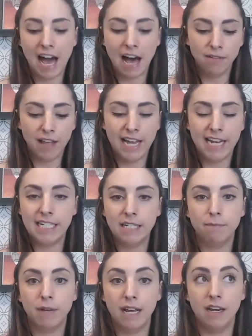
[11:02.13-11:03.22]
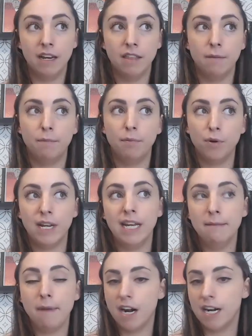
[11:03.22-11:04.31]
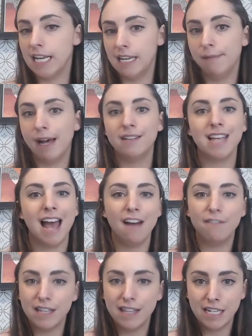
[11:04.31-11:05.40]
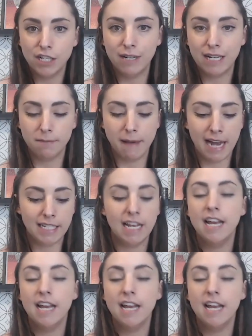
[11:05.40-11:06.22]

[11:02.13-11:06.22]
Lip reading: outlined in the pre party emails everything to expect.